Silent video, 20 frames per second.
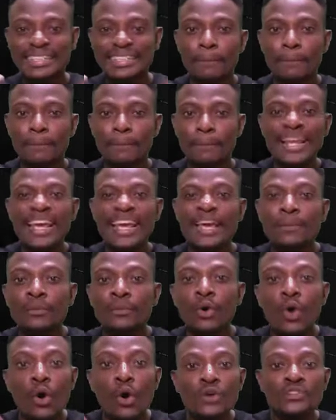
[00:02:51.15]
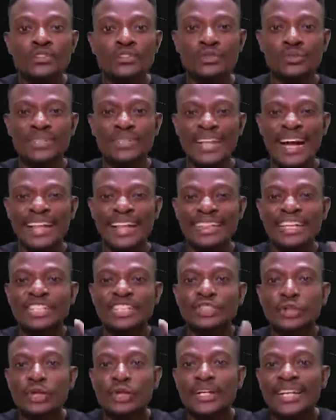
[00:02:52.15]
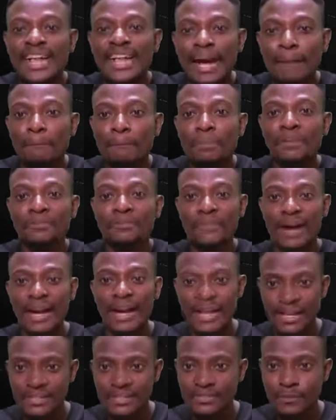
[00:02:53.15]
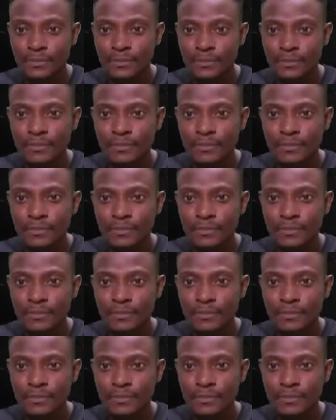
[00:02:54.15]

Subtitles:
The blame goes to the electronic amplifiers.